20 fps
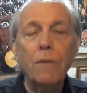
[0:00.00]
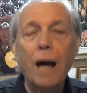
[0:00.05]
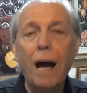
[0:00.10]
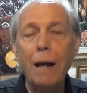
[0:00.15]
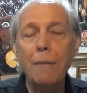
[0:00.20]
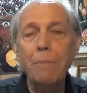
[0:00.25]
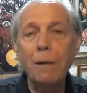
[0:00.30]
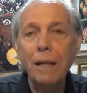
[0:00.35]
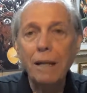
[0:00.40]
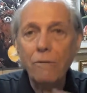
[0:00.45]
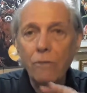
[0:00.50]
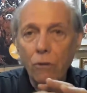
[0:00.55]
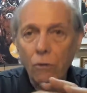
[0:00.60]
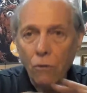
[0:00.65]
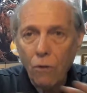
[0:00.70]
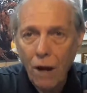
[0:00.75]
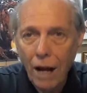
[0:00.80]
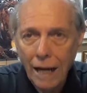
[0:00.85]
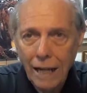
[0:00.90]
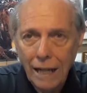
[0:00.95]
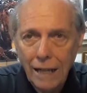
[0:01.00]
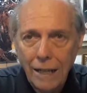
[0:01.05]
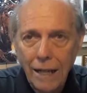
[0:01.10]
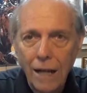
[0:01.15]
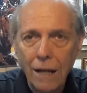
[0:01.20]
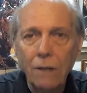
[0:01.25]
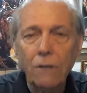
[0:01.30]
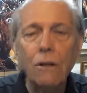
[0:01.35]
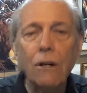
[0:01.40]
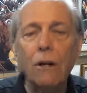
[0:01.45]
I believe in writing
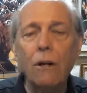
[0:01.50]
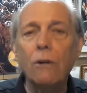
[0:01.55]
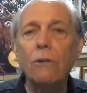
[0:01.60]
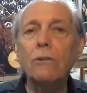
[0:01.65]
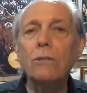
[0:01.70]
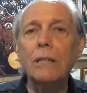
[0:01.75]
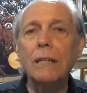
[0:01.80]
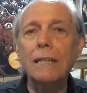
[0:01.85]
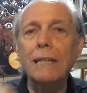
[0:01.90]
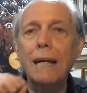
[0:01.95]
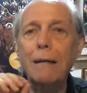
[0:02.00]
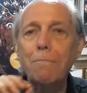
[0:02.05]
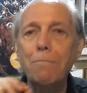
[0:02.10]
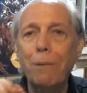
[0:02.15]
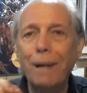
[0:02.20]
down goals and then